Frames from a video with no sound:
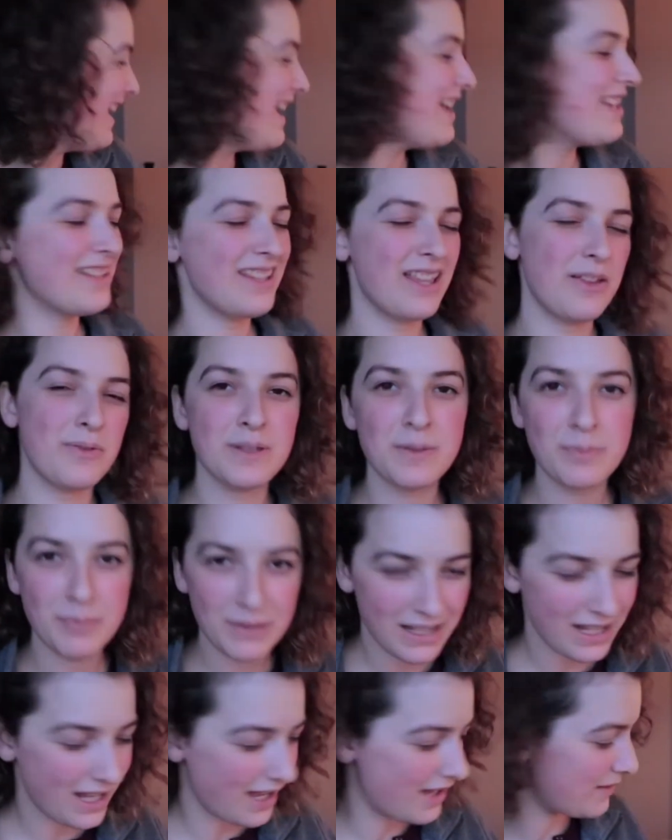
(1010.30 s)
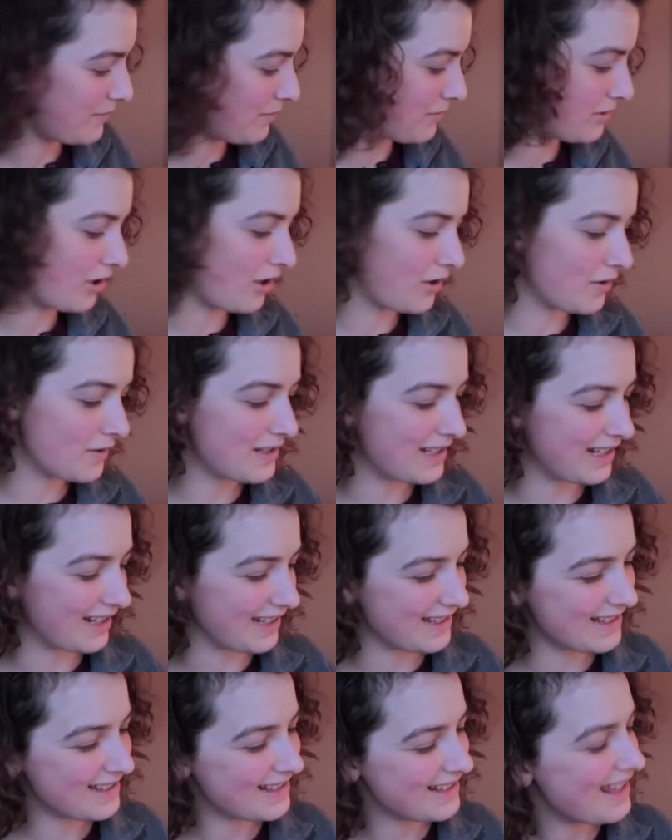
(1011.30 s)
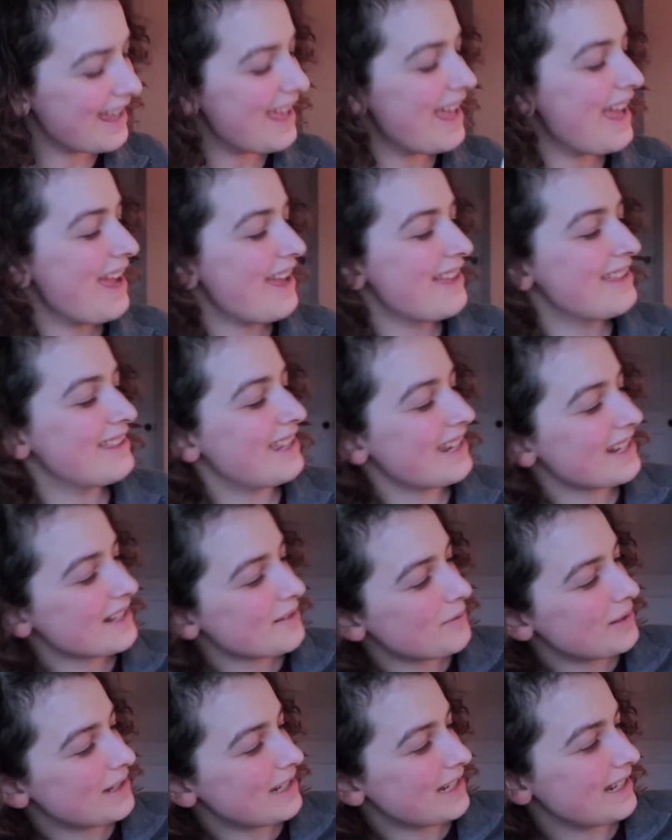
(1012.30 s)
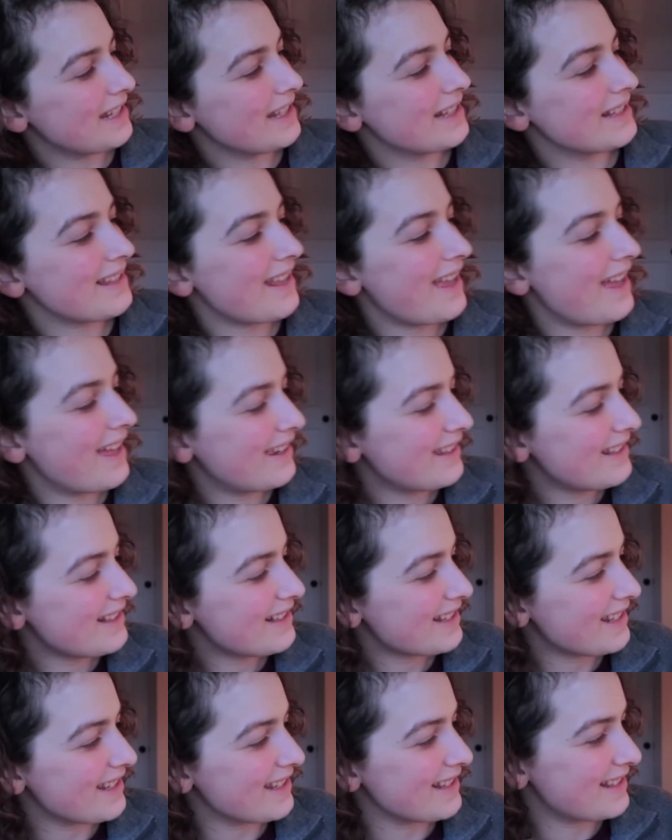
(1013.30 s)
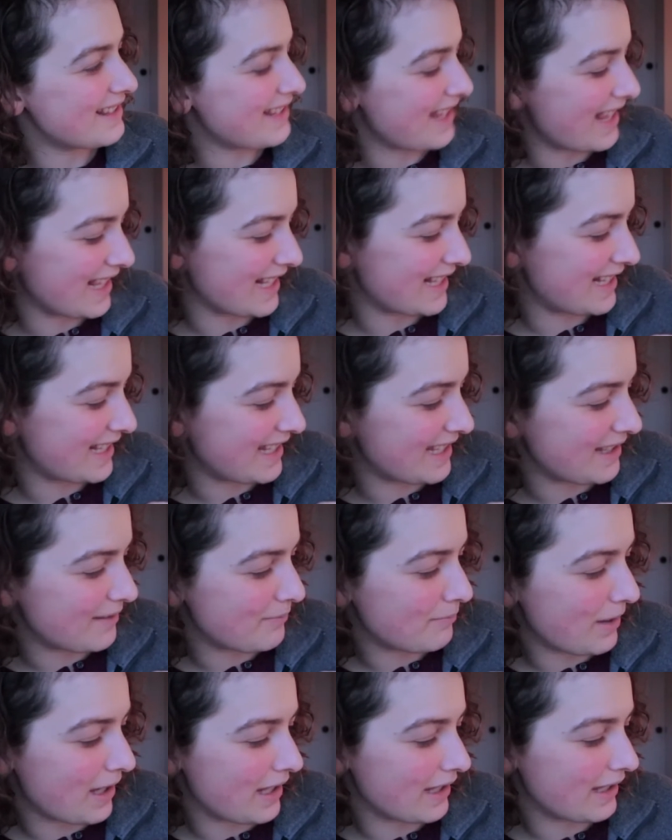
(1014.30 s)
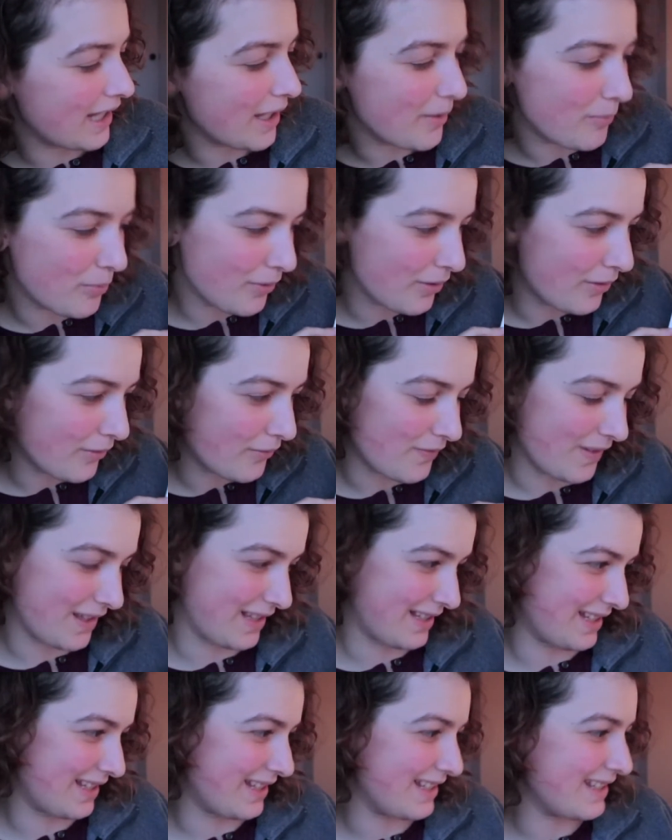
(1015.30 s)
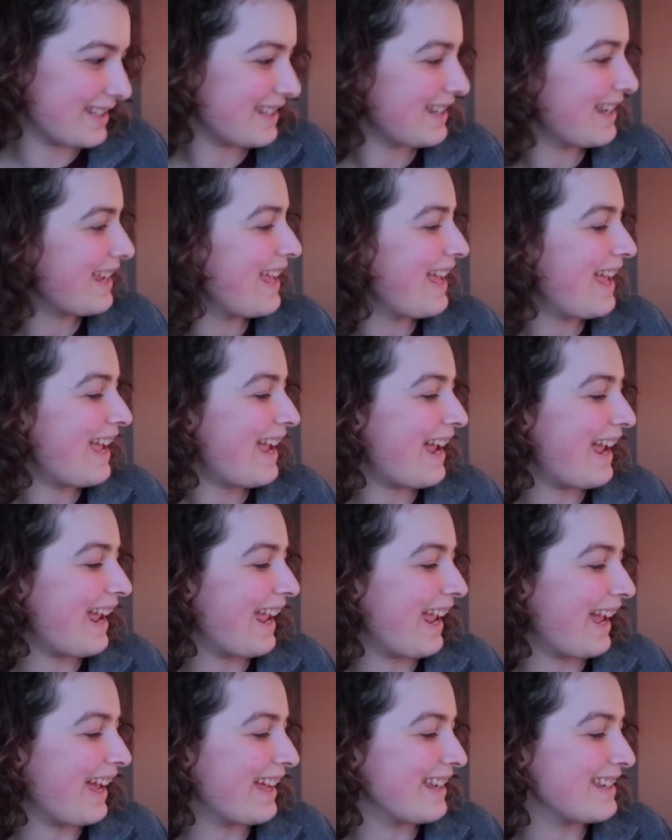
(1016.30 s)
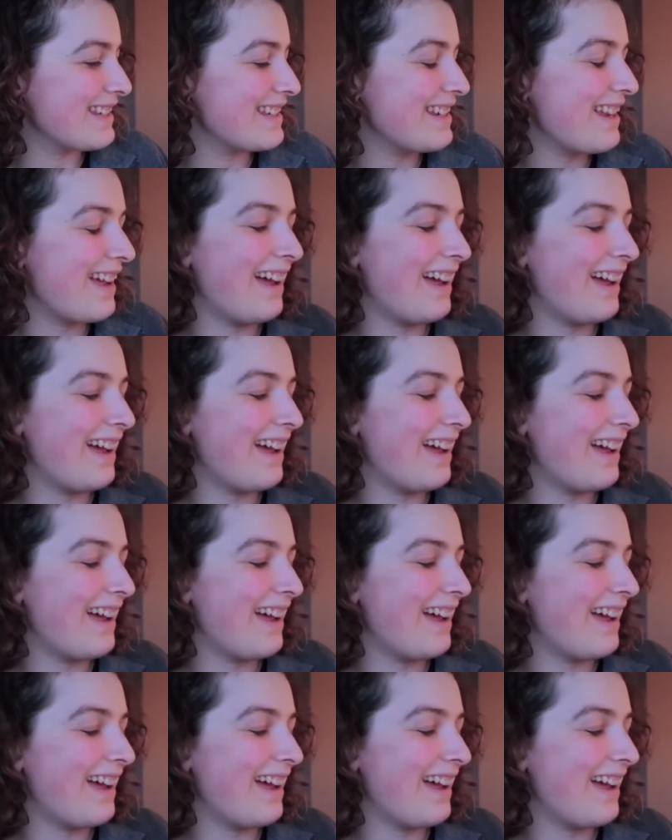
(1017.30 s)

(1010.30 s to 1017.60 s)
so that was Bleak House by Charles Dickens. Next one is Ernest and Celestine by Gabriel Vincent, and